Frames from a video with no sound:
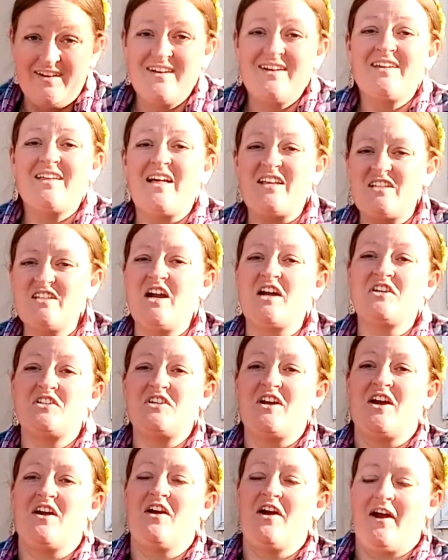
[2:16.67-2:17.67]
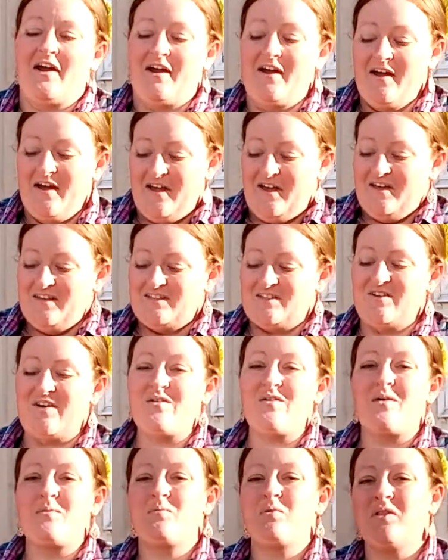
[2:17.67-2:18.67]
that's not sharing. So
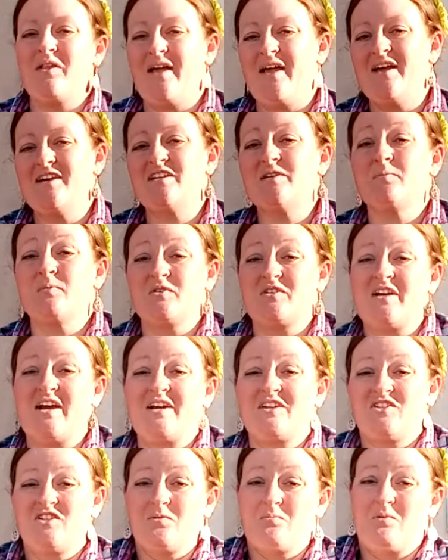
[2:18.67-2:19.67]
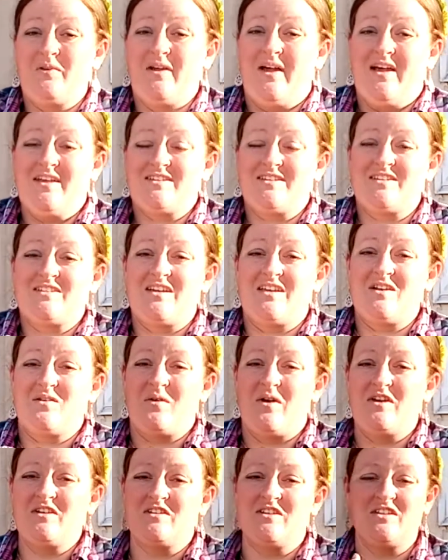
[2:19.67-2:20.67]
anyway, plan to protect your plants, because
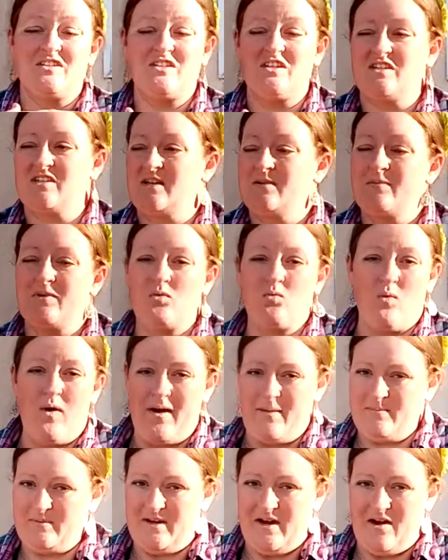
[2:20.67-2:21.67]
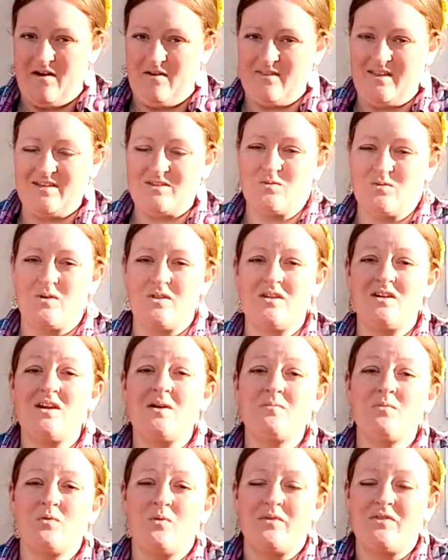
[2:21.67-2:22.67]
otherwise it's just going to be wiped out. And that's one of the
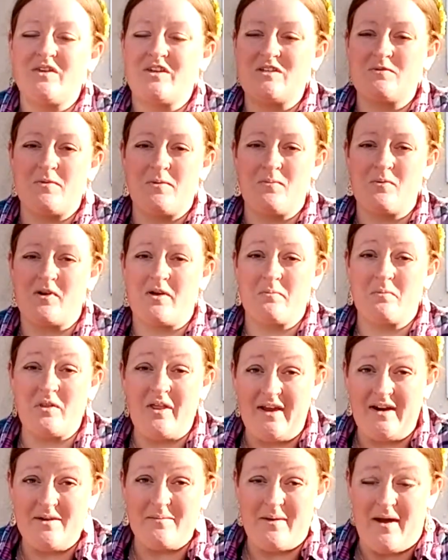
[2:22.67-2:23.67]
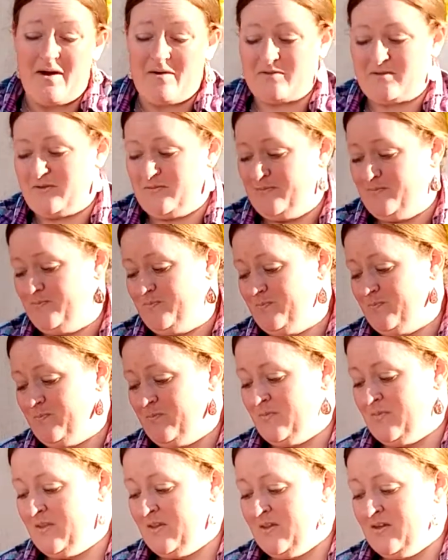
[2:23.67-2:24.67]
#1 things people complain about.
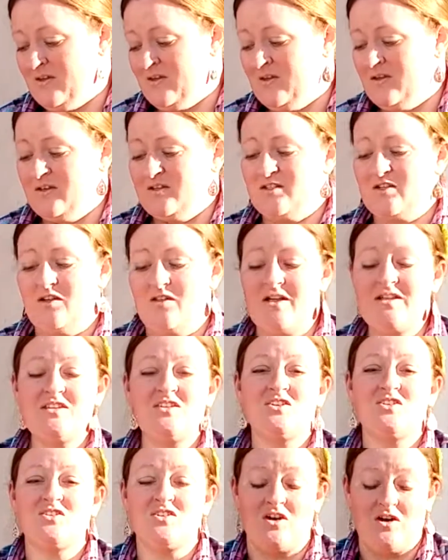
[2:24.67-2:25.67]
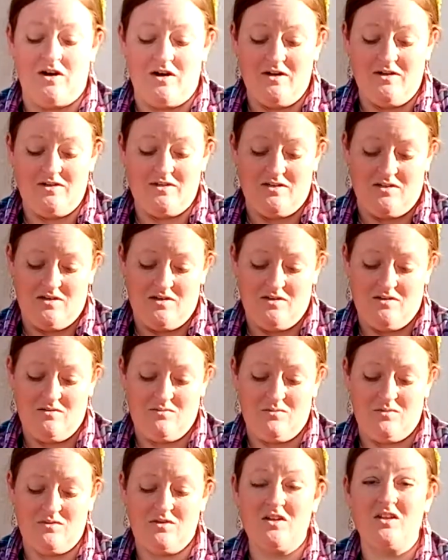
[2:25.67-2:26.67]
So let's start
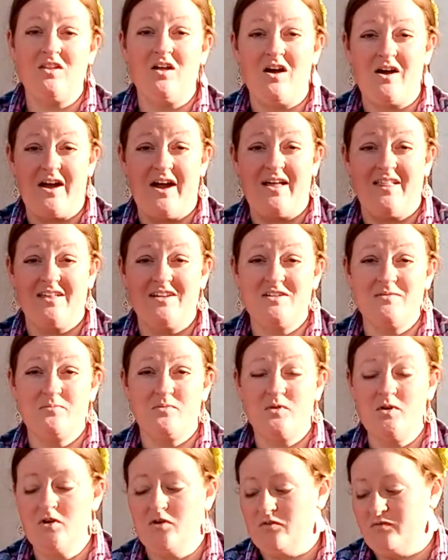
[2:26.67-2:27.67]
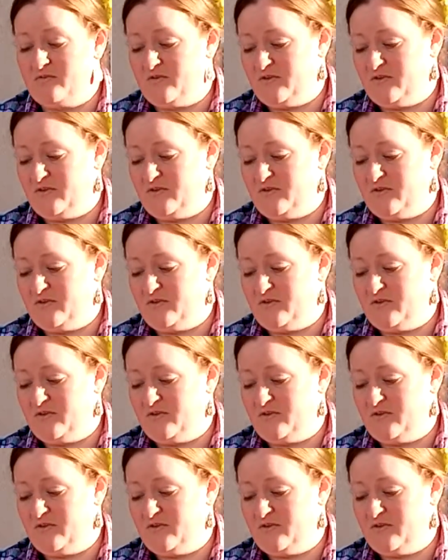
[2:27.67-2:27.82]
with the Long Island Improved.